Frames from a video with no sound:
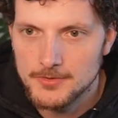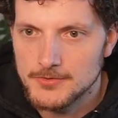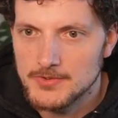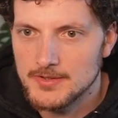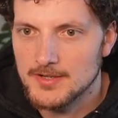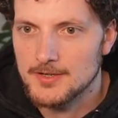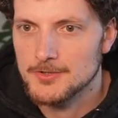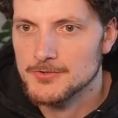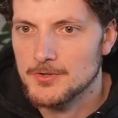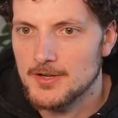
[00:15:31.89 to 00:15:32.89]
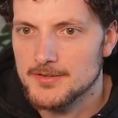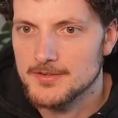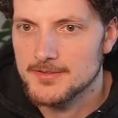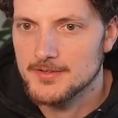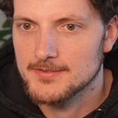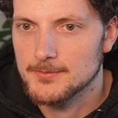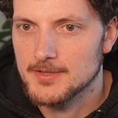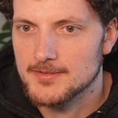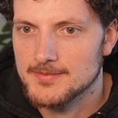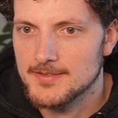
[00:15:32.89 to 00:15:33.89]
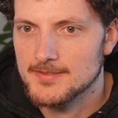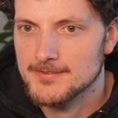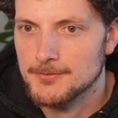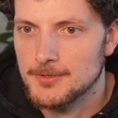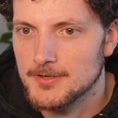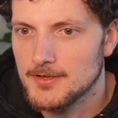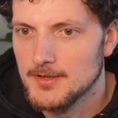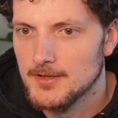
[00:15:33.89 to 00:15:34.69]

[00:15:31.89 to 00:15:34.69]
You see there are also other things we can sense for,